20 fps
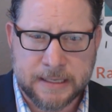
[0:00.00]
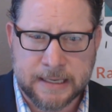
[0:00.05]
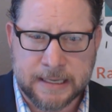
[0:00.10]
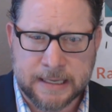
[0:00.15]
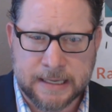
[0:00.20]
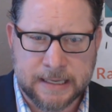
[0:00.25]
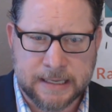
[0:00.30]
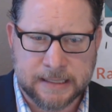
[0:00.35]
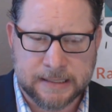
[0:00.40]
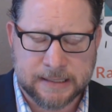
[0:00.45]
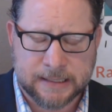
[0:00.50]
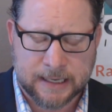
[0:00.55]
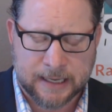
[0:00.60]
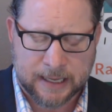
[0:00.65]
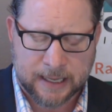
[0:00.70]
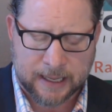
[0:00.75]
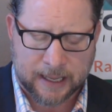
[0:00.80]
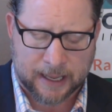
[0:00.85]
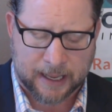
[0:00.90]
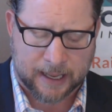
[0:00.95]
is
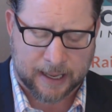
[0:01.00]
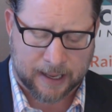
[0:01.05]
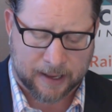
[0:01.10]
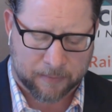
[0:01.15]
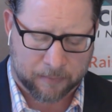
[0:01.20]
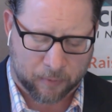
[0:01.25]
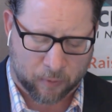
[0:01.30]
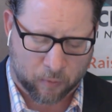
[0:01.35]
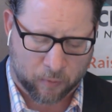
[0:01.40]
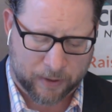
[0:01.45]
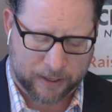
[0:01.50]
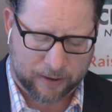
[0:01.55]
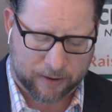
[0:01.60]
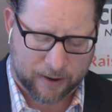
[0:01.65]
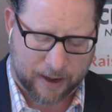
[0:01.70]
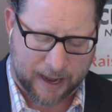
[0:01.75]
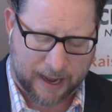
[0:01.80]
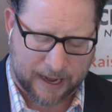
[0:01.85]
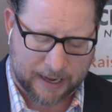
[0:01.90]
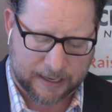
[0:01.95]
we
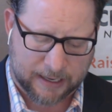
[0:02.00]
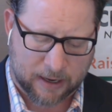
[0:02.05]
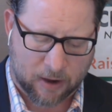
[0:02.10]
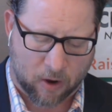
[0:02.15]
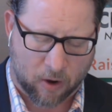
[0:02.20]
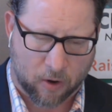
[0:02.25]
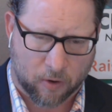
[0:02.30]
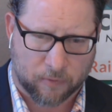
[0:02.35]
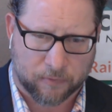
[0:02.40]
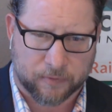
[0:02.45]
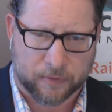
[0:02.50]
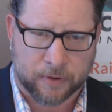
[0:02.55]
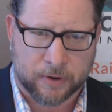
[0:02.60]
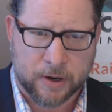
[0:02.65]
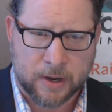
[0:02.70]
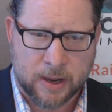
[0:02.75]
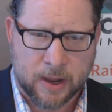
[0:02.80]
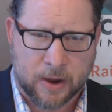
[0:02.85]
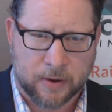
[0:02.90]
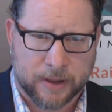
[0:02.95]
are handing
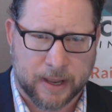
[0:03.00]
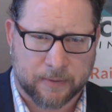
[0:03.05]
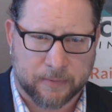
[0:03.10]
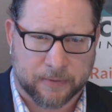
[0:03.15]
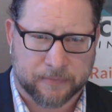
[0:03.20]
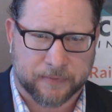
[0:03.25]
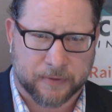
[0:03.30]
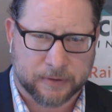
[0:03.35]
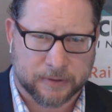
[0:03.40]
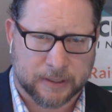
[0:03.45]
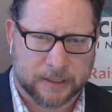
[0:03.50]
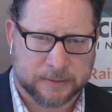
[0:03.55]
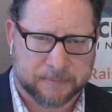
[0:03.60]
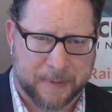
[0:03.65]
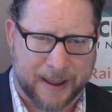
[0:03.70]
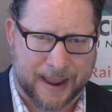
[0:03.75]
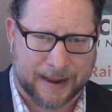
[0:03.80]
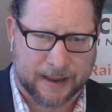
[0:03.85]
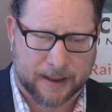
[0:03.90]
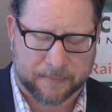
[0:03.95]
over. Okay, well, first let's
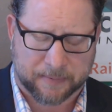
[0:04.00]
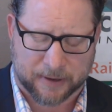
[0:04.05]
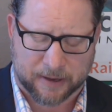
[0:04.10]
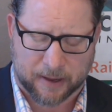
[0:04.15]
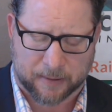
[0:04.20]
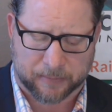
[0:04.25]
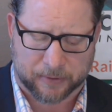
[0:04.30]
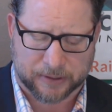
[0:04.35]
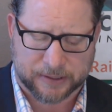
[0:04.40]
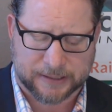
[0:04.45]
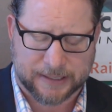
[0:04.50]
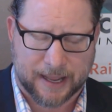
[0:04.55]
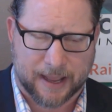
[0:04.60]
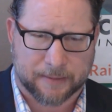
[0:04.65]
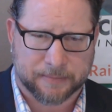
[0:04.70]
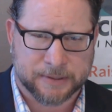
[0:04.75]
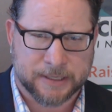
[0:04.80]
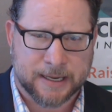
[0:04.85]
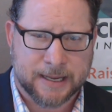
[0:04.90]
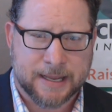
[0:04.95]
back up a couple of
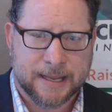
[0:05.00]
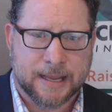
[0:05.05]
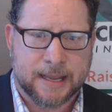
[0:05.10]
steps.